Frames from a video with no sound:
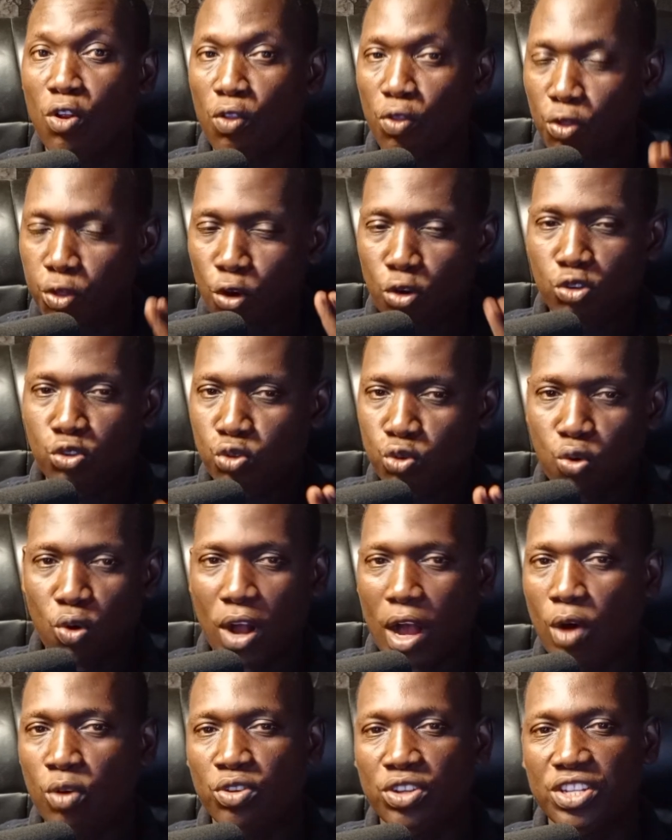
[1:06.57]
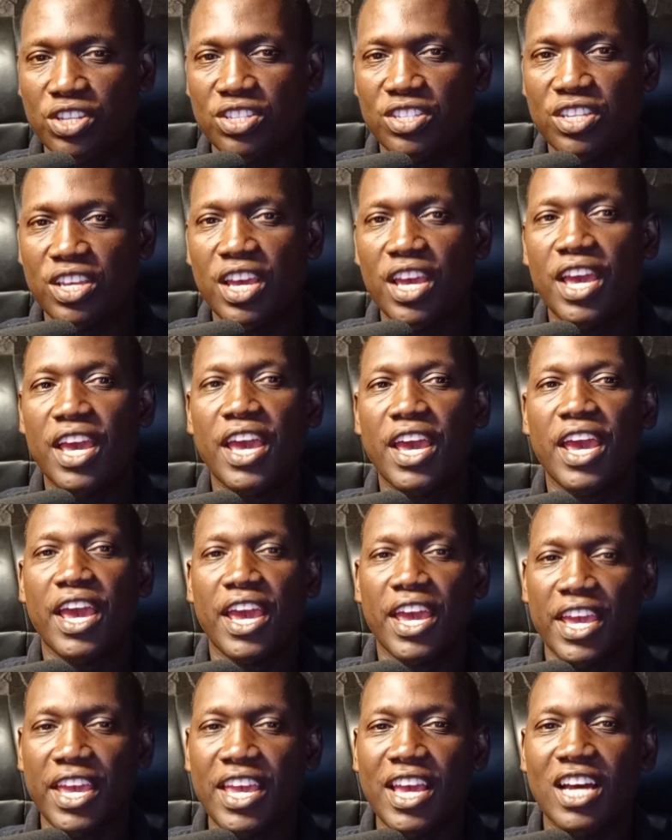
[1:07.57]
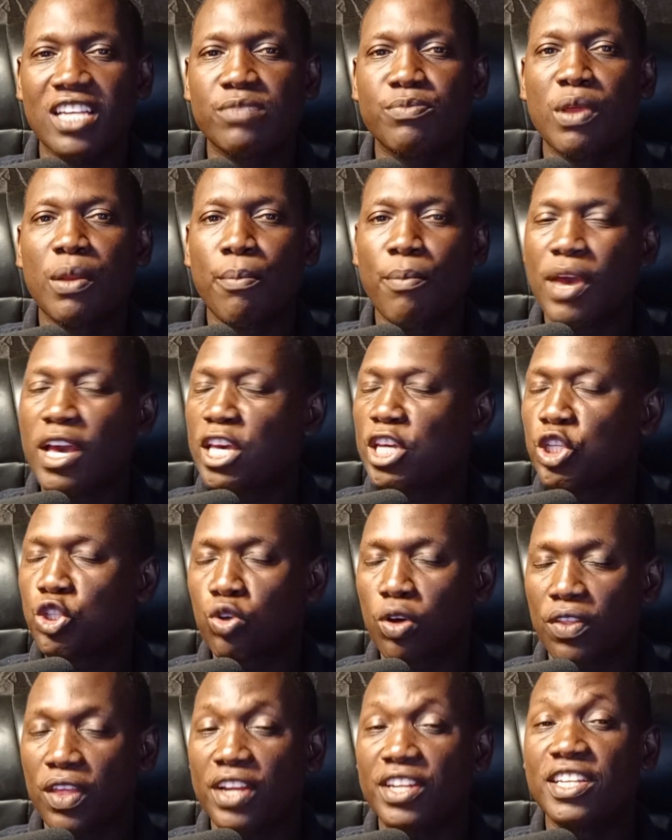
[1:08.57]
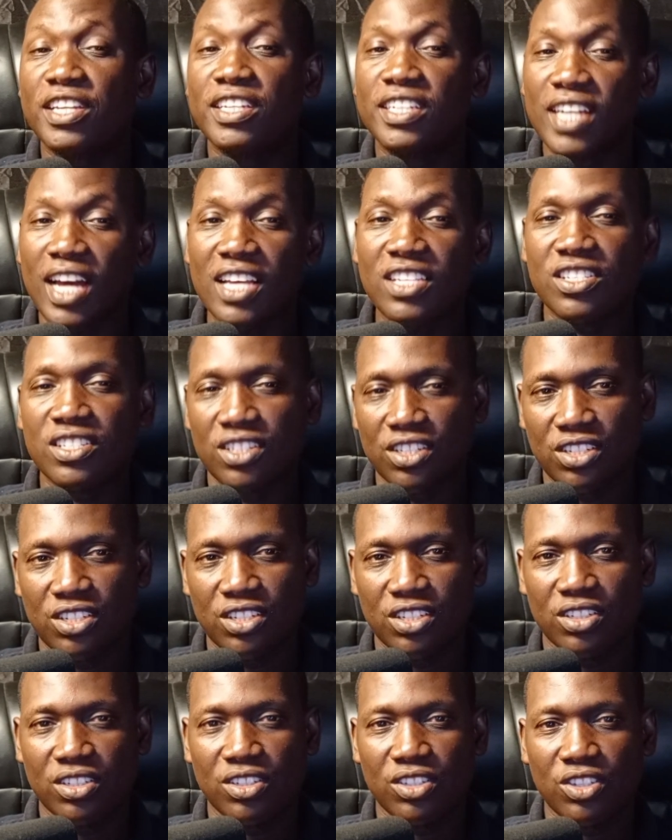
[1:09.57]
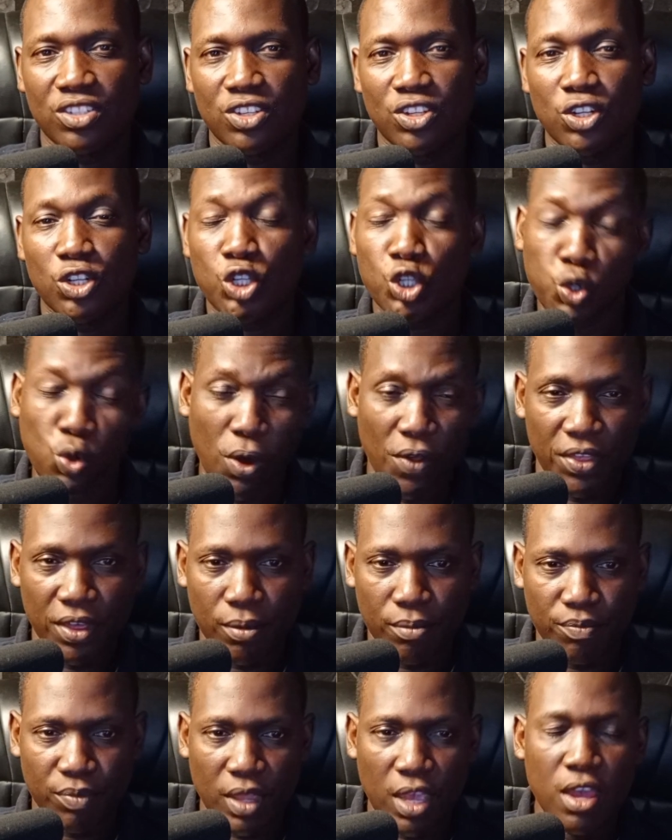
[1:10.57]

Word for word: Those two counties, he has been making sure that he doesn't tour them.